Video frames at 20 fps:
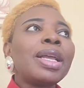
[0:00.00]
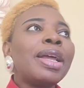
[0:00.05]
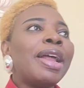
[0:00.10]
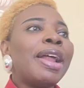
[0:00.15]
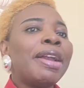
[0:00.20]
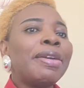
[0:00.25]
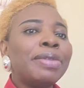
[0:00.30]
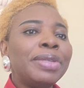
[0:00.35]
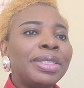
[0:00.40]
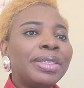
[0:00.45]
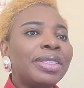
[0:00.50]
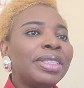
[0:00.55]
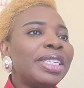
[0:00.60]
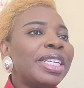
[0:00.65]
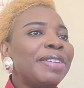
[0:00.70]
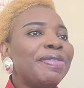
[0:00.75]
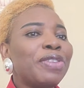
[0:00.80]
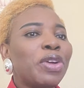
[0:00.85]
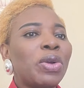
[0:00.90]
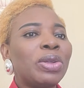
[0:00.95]
I
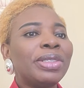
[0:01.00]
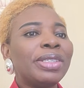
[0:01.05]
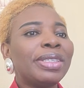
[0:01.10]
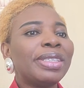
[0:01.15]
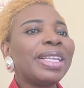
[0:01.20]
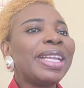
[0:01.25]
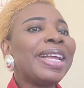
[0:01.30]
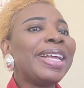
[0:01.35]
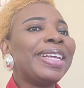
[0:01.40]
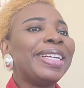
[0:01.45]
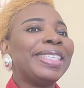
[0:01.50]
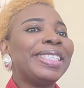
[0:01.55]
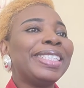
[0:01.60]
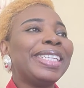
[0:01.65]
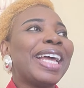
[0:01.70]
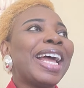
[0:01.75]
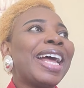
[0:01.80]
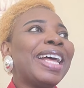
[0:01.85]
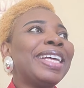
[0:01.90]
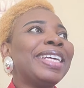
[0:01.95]
received
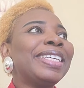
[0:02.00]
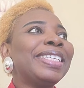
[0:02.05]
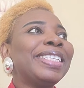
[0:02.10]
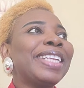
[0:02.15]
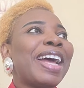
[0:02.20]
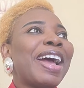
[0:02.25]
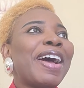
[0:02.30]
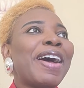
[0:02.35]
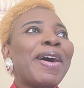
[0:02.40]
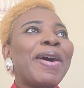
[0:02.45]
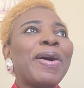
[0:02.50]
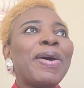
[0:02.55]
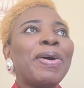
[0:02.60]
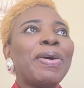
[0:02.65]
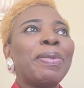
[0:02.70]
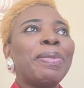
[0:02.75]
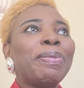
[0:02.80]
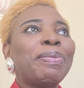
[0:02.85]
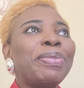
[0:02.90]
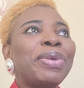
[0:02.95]
concern and
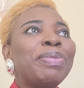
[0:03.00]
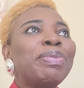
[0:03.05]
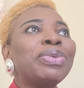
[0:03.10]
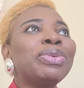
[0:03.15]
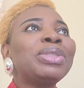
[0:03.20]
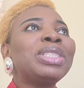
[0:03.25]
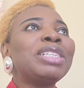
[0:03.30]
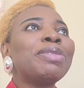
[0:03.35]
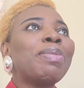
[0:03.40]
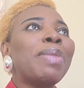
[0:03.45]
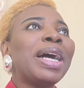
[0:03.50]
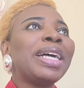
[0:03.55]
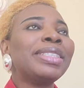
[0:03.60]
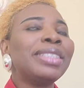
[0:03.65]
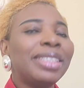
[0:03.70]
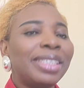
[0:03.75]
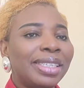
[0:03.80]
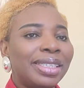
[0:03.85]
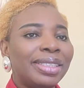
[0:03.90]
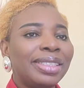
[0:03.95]
people
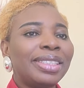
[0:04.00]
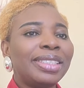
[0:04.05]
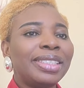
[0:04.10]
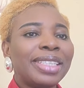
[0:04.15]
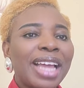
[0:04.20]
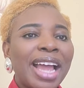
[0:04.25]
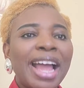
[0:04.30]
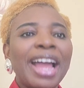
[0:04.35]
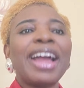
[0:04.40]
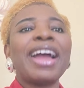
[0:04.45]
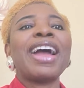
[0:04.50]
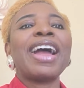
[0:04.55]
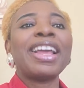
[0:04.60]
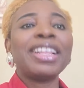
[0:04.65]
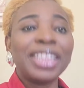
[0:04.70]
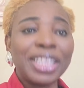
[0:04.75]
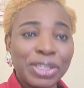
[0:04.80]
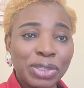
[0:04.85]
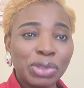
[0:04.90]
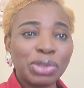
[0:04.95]
demanding that I
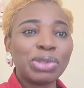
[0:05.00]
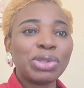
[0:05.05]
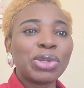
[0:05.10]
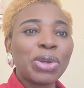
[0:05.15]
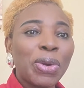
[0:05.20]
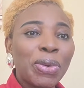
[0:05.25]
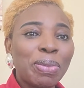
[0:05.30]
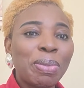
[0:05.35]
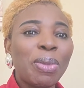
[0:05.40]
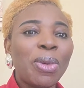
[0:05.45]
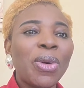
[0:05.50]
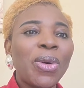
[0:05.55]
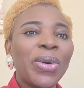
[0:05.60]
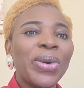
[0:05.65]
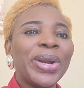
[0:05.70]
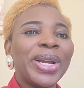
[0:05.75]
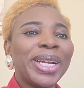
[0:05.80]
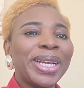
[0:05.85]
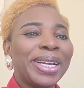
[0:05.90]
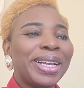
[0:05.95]
need to talk
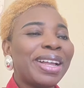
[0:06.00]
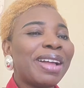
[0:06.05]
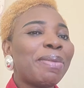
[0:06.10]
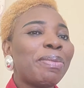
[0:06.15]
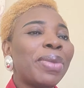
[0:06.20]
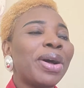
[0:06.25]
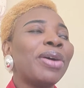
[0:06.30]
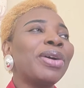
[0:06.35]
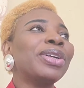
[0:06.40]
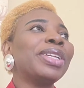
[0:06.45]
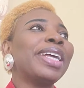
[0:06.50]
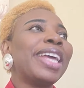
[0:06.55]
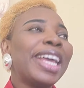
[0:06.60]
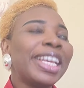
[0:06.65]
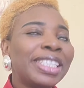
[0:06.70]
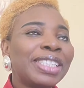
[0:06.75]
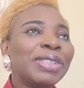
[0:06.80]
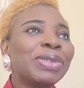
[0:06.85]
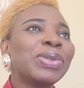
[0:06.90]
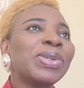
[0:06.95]
more about
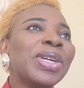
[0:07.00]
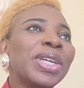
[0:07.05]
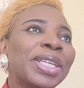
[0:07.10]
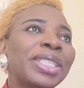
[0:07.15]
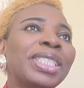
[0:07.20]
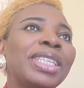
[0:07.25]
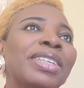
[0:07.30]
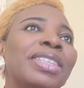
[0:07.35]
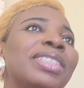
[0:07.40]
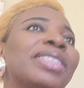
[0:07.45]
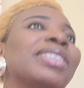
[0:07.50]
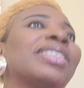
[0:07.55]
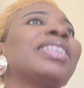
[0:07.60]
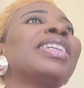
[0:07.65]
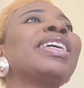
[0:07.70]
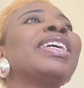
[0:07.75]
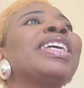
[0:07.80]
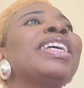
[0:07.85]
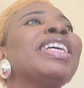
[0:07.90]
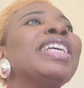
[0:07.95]
ethical conduct.
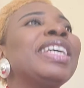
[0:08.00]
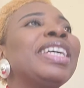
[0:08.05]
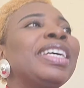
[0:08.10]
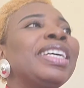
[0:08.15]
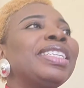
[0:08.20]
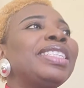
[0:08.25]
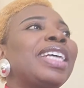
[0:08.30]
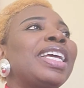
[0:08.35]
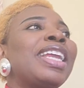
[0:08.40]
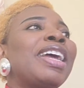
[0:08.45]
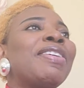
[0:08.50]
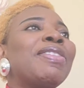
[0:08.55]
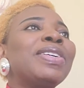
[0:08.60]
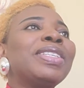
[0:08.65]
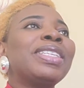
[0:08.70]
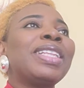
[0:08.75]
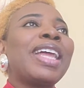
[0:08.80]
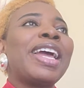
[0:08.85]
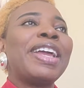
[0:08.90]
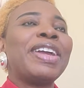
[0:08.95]
Then I
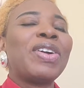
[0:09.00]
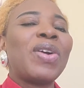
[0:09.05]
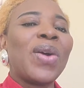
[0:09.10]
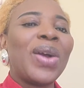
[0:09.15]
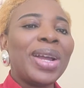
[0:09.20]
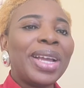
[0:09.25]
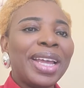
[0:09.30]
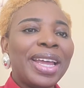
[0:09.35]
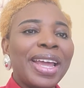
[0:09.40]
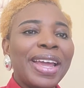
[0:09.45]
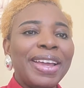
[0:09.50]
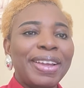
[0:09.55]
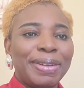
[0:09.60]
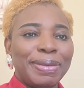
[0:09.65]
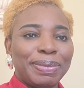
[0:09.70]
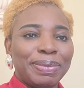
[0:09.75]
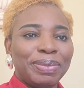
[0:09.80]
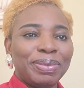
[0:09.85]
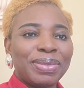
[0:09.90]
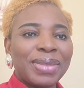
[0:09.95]
was like,
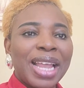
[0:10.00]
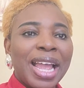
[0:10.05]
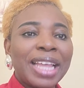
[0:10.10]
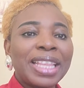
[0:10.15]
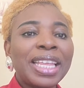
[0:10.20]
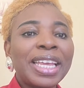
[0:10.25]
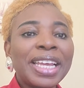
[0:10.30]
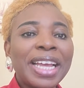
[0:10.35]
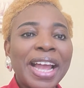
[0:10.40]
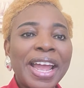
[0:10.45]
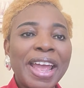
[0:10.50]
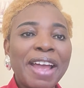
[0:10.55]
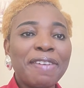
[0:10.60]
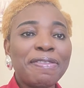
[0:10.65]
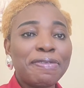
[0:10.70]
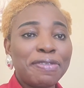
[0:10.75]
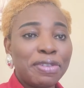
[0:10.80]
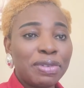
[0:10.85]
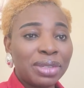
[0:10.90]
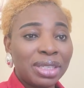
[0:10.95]
okay, I think I
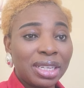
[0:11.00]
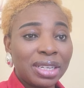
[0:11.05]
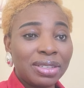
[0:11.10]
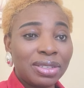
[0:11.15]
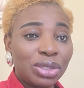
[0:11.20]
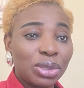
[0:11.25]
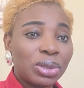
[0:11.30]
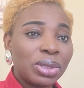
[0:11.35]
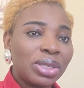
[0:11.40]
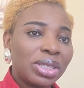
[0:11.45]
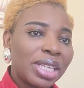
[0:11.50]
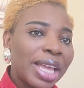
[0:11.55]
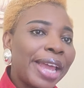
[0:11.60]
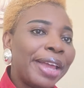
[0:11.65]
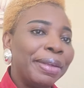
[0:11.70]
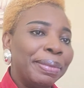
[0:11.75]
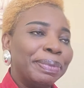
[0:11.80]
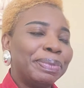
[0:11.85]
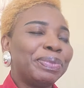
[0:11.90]
have few things to say.